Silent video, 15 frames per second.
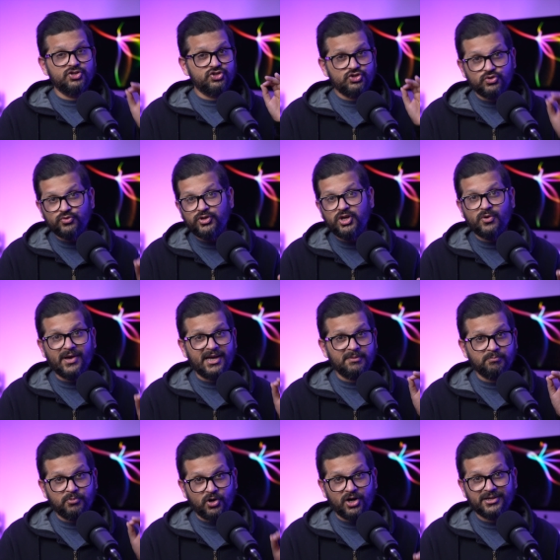studio and
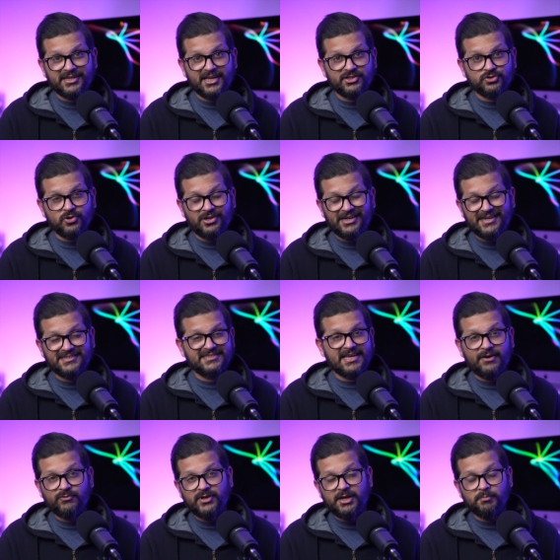broadcast quality
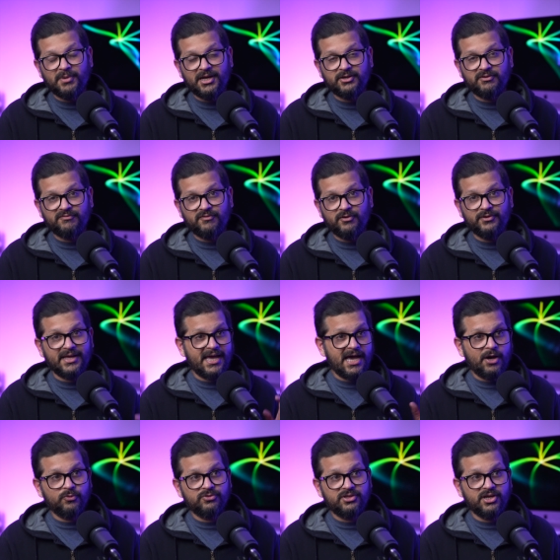sounding microphone
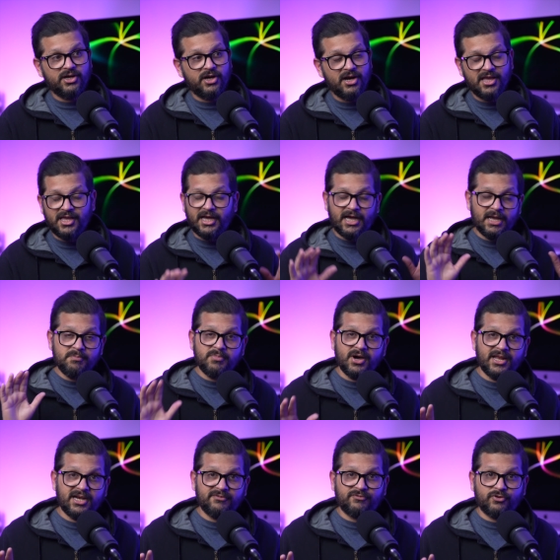out there. I
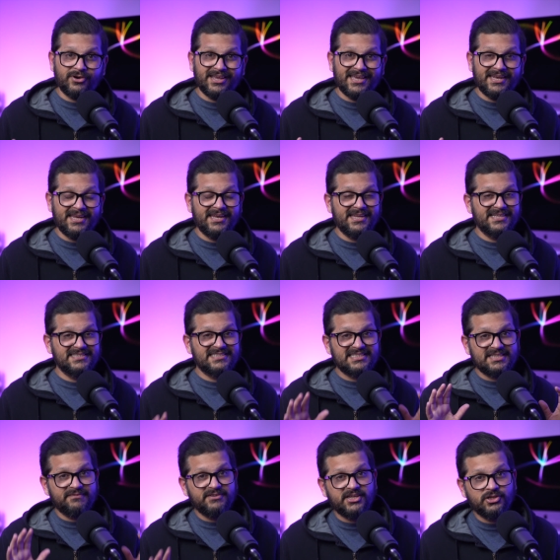bought it for Canadian
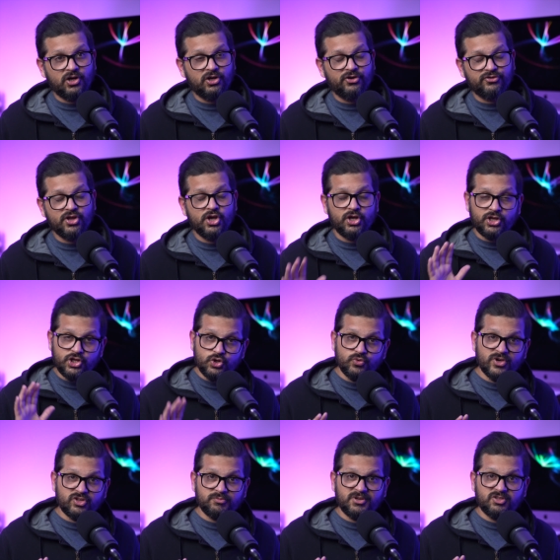$70,
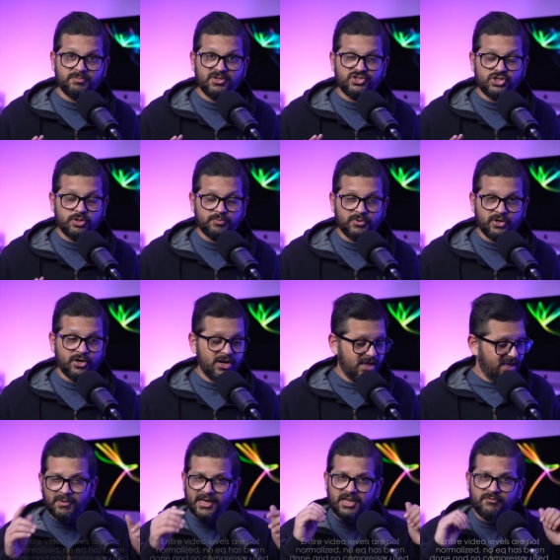US must be cheaper.
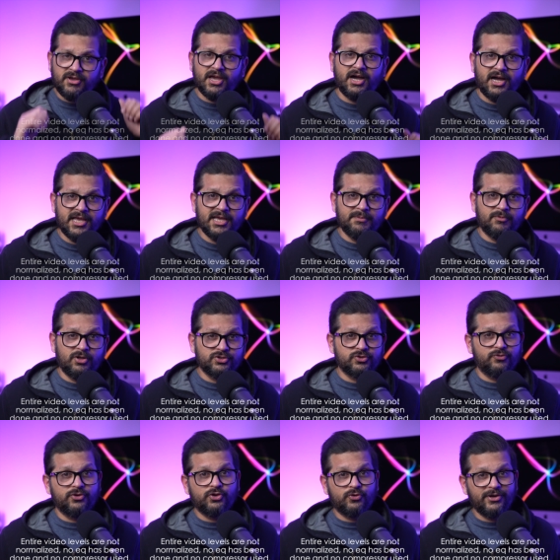And by the way, I am also
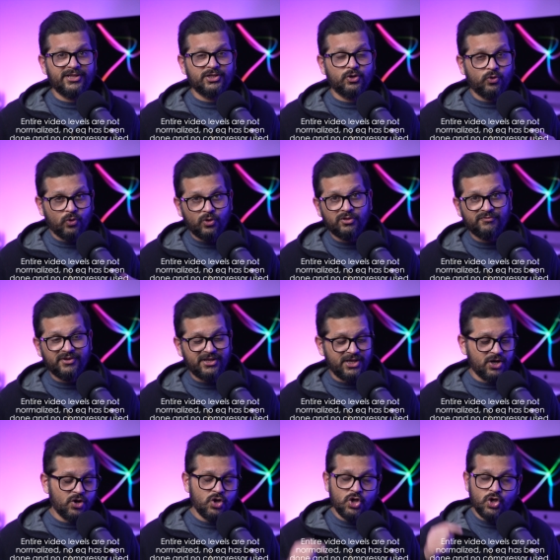recording the whole video